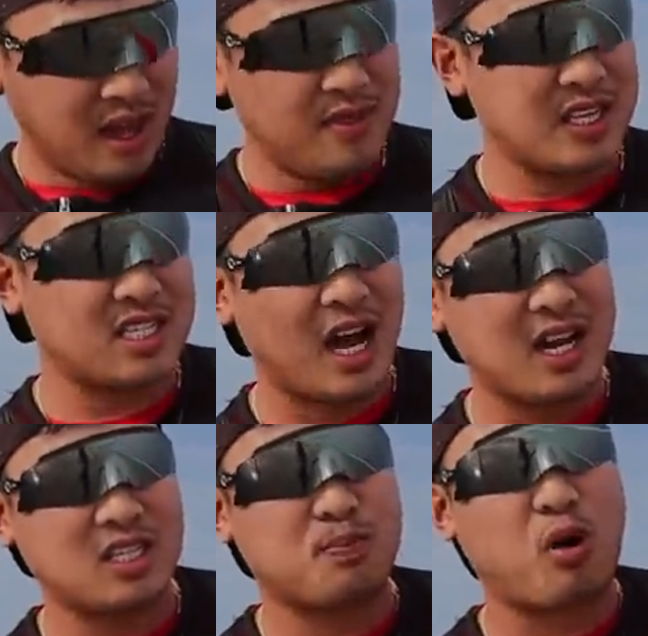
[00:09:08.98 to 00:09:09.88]
And this
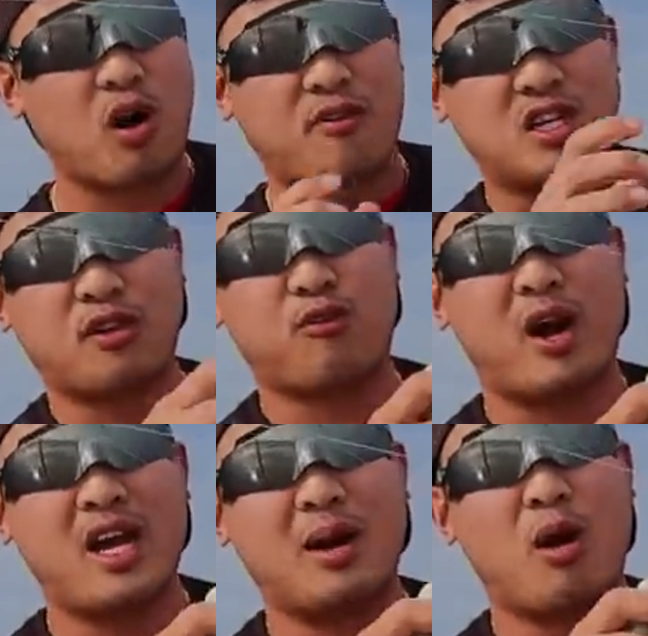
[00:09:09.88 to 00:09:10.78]
size is perfect to
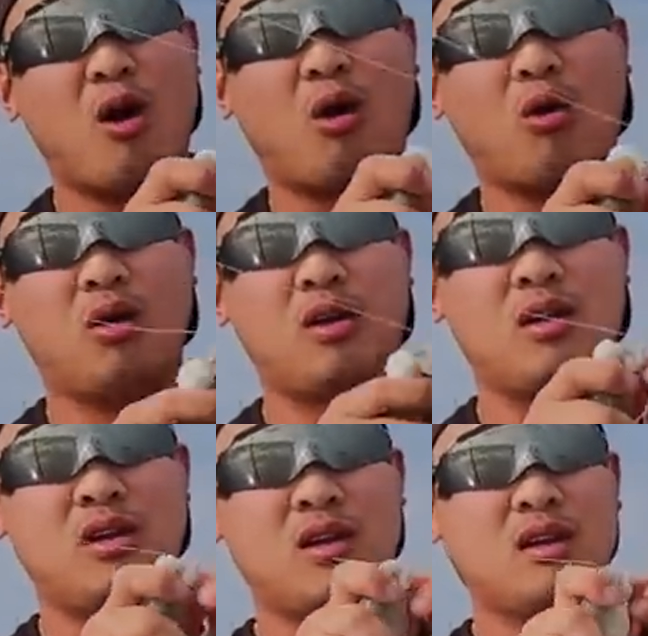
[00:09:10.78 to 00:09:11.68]
fry up whole.
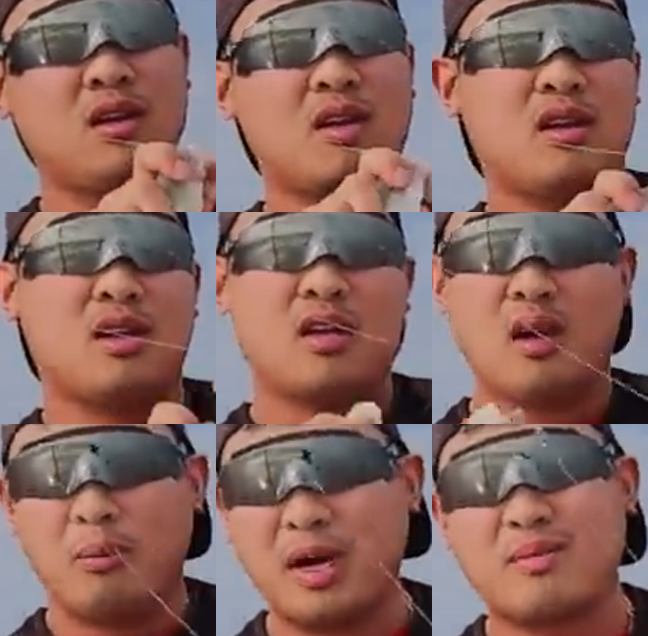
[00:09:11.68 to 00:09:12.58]

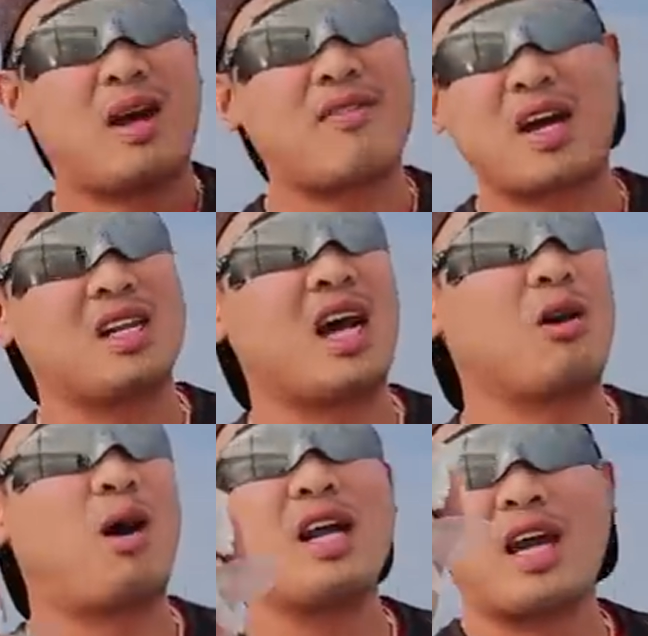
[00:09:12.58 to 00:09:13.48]
But I've got a lot
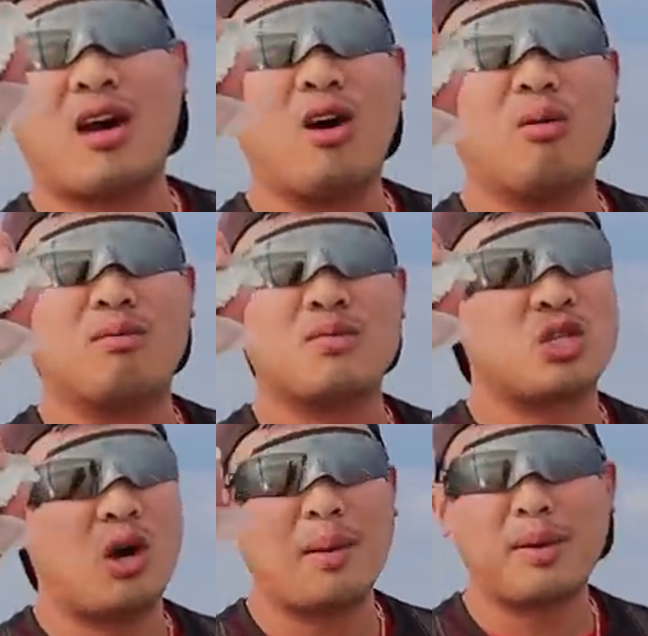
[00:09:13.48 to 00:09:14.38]
of whiting at home,
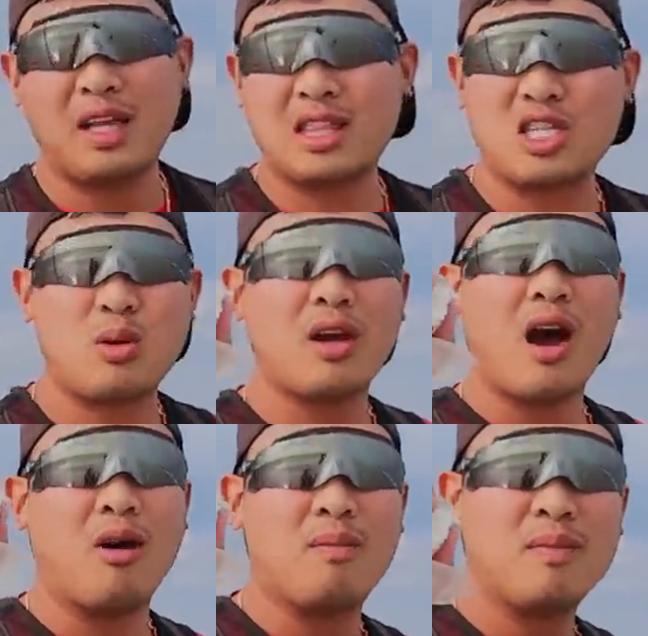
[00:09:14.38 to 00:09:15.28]
so I'm gonna let this one
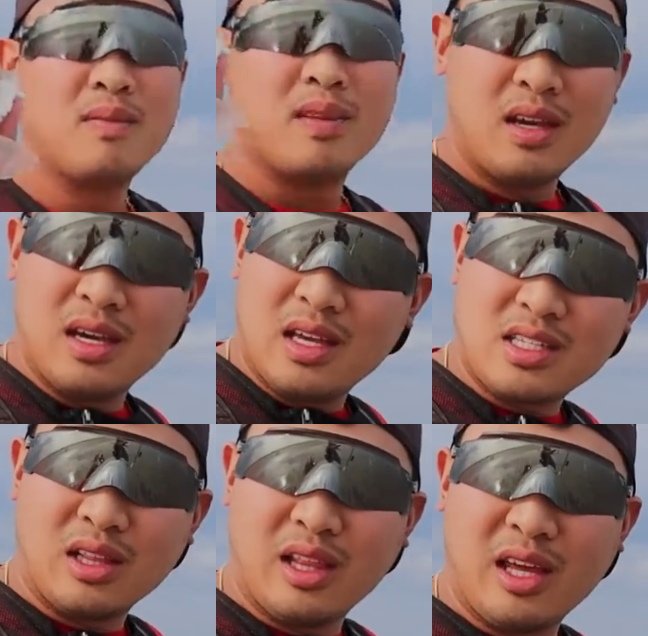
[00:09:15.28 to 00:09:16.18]
go.
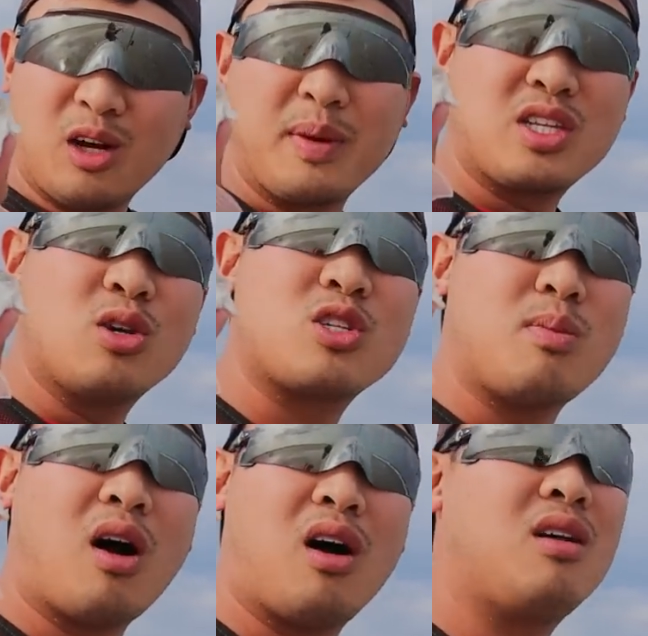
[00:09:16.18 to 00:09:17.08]
It's a little bit too
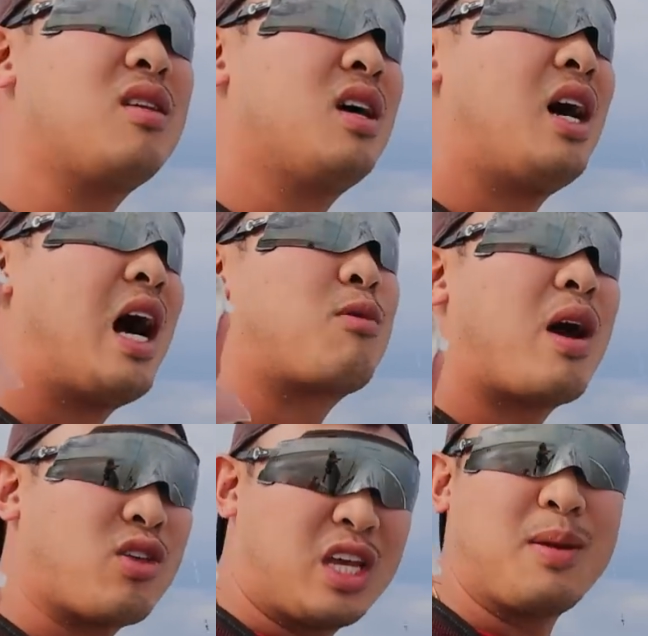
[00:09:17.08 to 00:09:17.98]
small. I'd
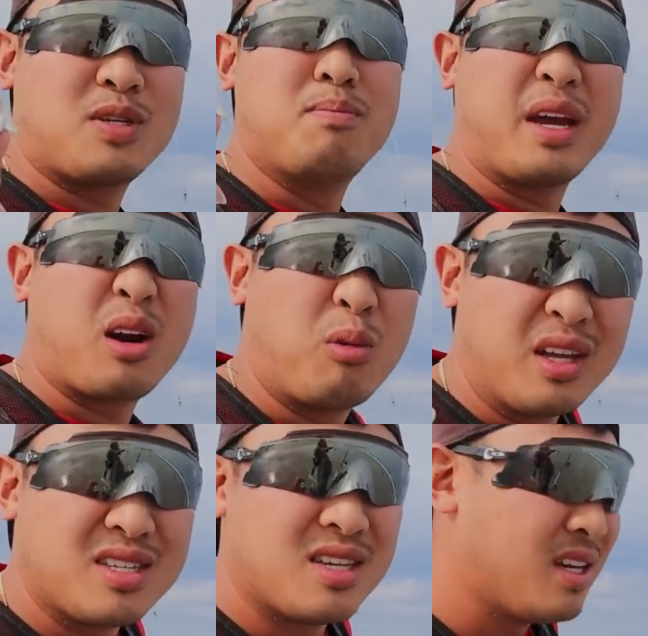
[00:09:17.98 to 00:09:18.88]
rather keep some bigger
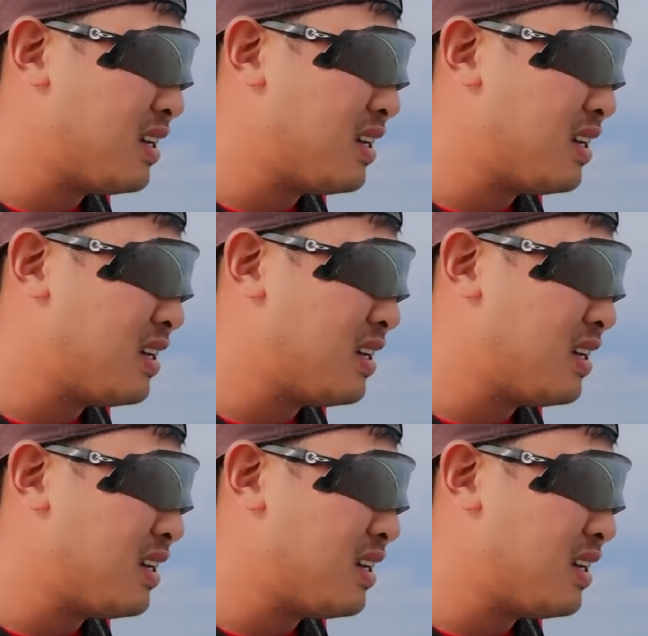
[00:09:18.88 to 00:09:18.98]
ones.